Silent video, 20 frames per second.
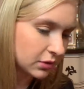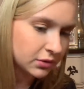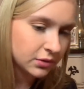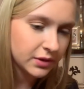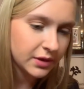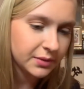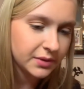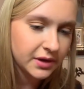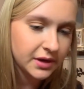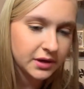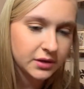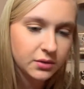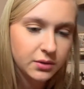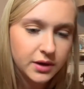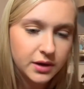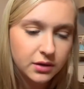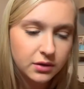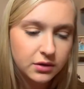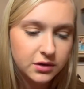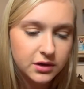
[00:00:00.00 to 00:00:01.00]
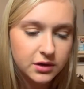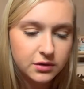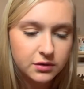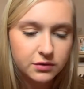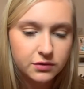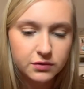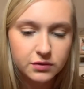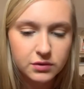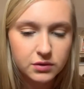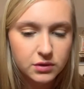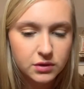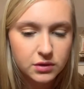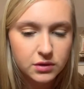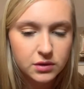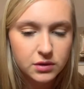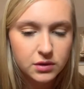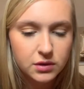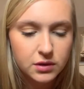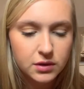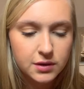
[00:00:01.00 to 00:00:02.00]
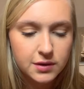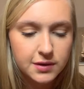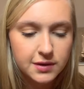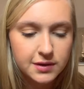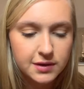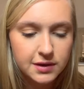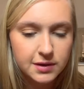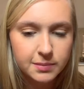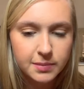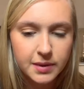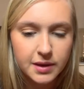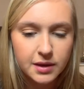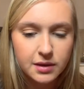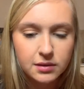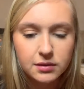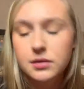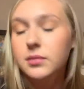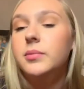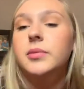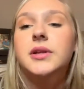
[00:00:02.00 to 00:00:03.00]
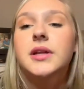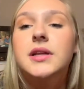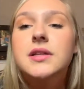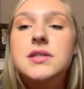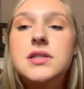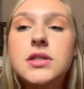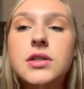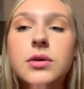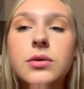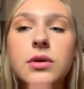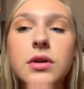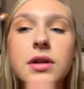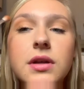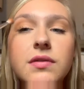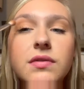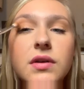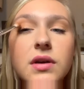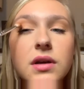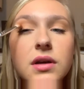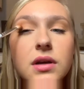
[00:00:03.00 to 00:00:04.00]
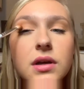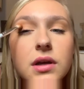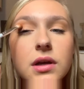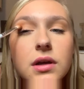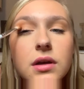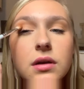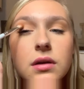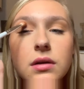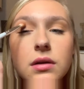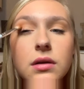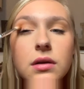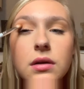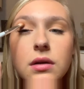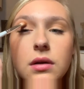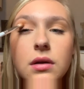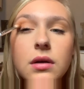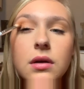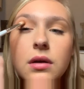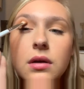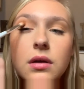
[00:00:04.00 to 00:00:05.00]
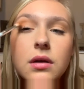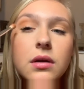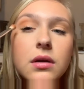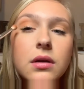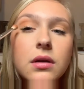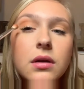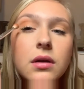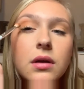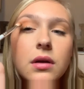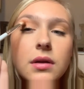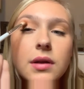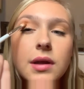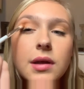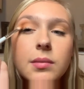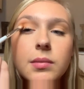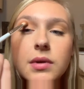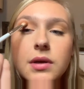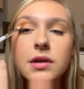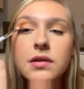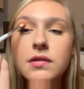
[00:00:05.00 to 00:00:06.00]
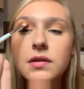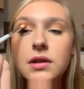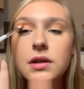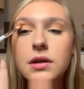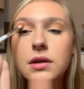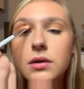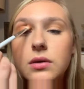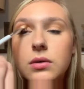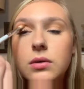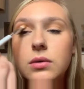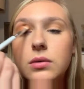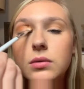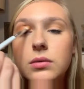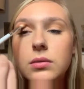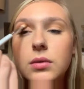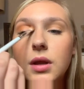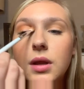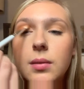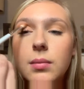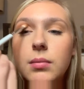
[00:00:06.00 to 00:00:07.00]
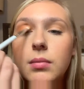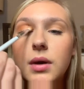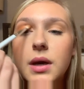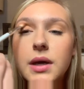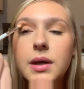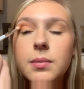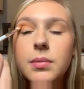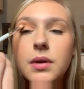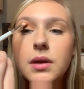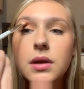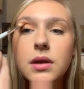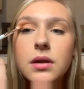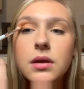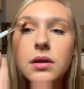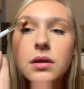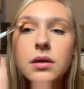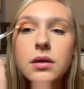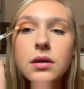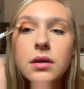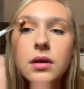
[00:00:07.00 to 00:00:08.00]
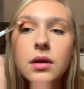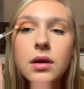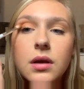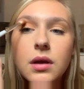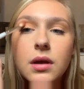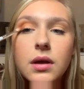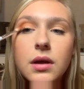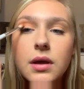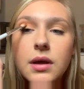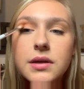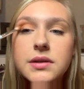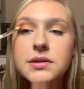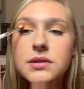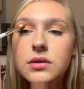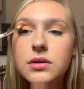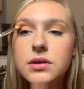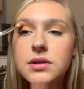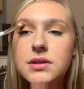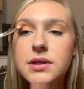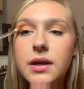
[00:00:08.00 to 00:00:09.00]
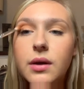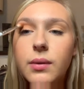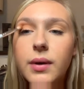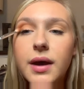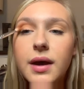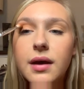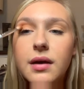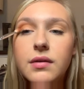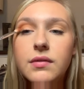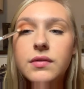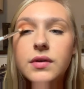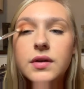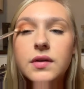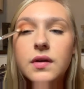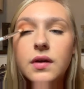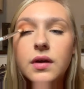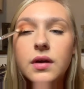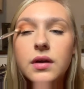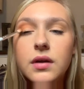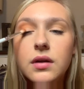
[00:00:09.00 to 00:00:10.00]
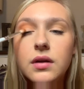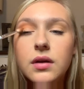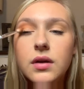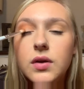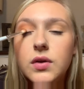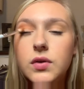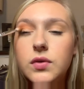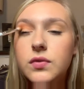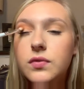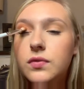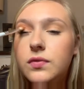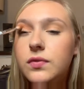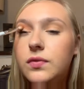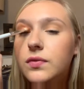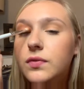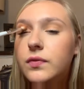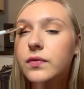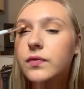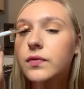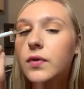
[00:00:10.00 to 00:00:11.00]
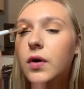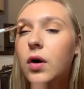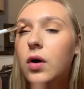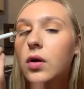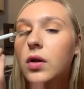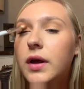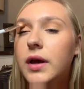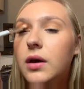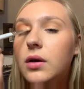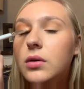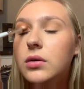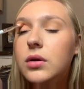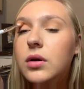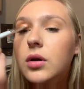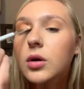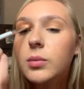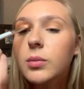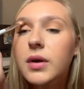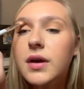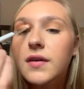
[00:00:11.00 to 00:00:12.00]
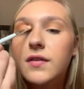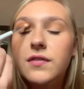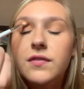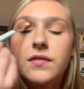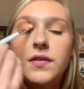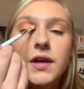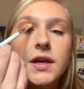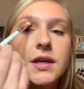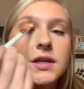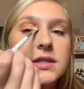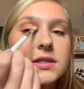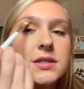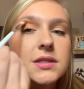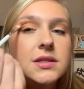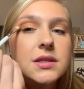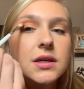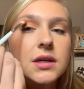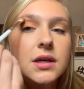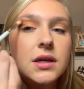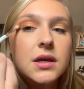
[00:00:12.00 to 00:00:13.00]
Ooh, that one had quite a lot of kickback, but that's totally fine. Not that big of a deal, in my opinion. As long as I don't have a ton of fallout on my face,